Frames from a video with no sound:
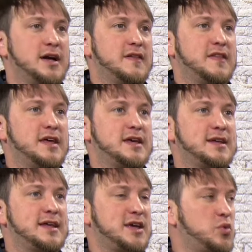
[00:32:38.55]

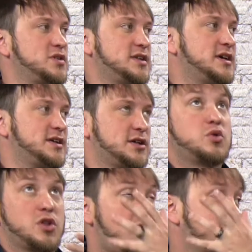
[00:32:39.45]
than he would get,
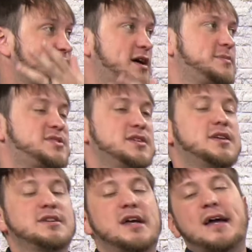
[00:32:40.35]
clock time
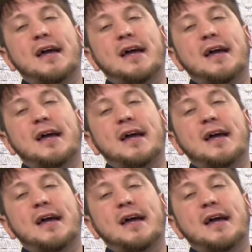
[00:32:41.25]
sitting.